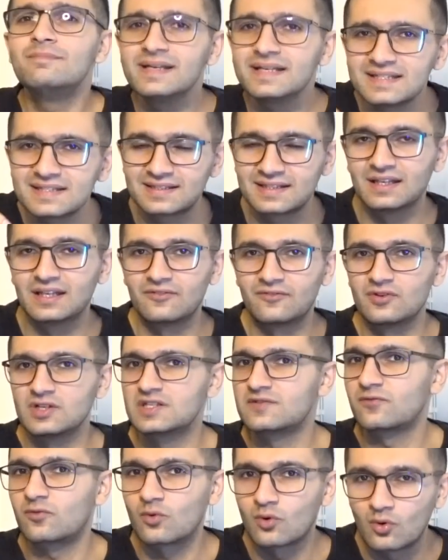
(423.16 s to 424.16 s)
miss deliveries
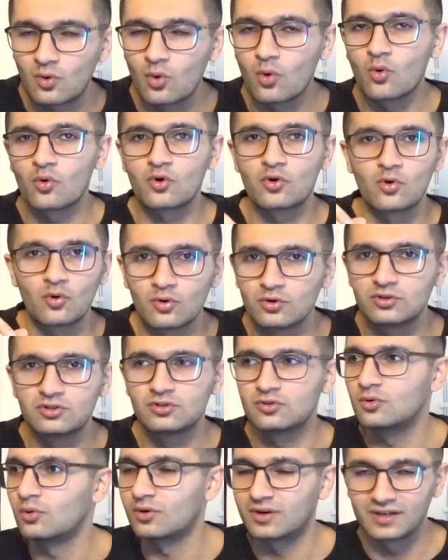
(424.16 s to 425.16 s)
for a quarter or
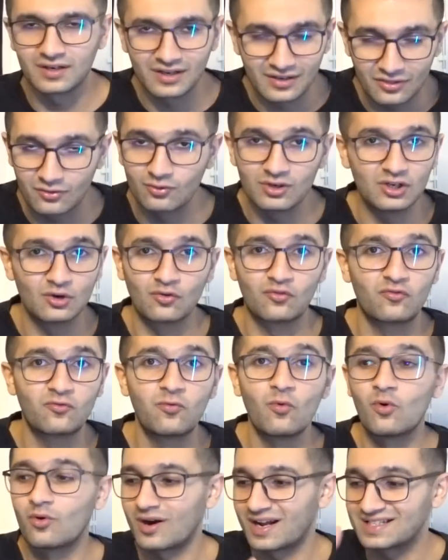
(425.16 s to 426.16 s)
two or three or
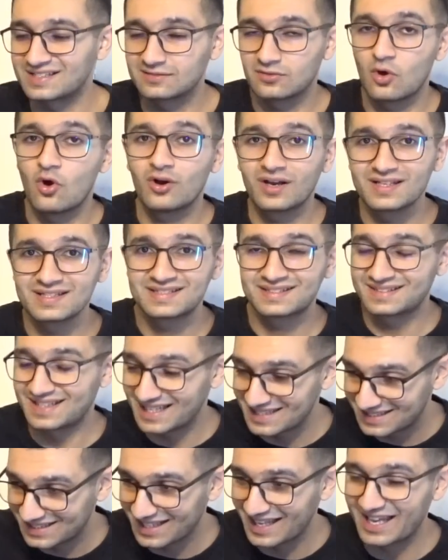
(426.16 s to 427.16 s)
four. As long as
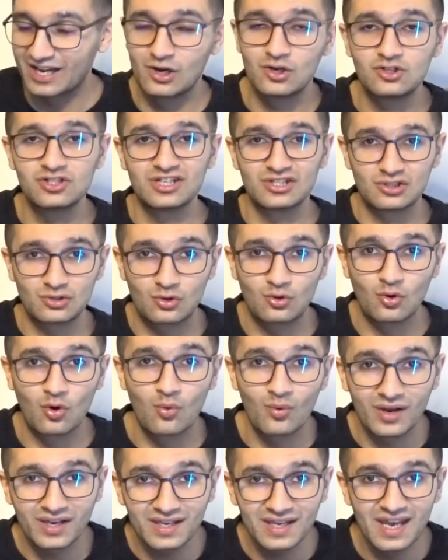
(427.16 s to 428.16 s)
Tesla Energy is
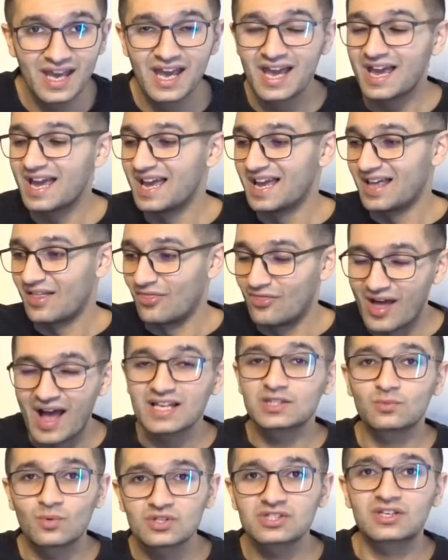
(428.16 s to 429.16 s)
growing,
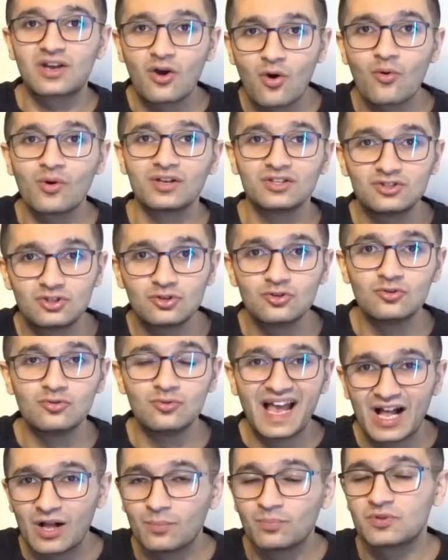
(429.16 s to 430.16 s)
that's what's going to
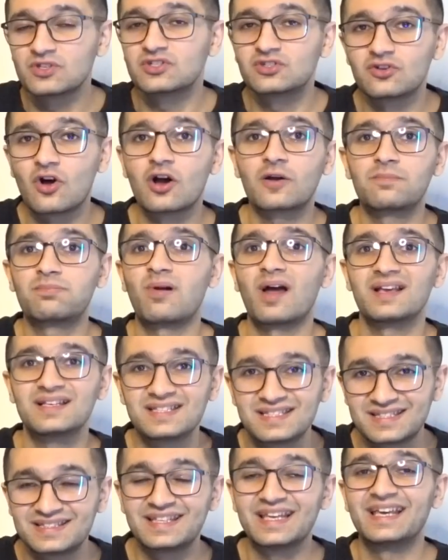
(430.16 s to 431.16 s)
help the stock price
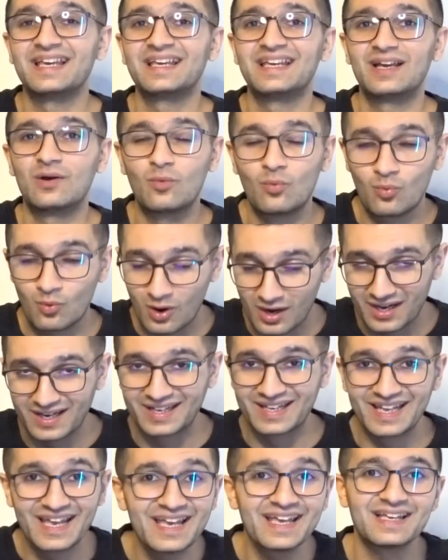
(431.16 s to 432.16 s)
stay what
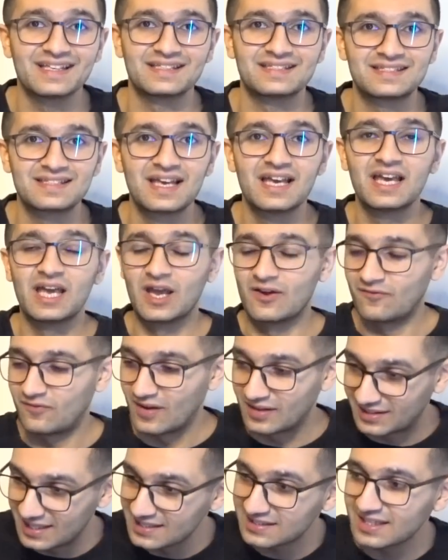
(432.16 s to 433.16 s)
it is.
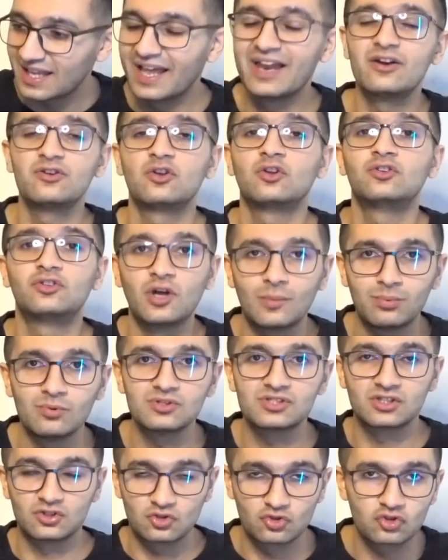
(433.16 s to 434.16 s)
If Tesla Energy
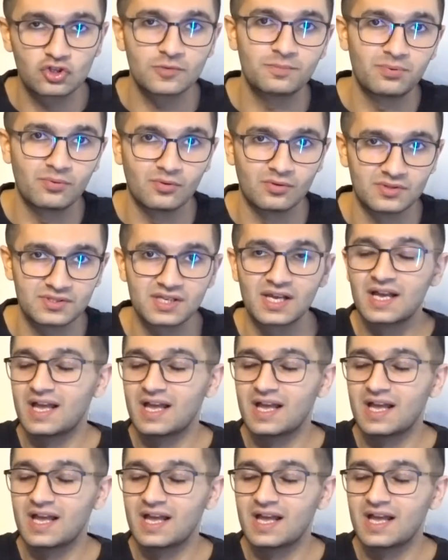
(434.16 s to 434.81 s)
doubles and triples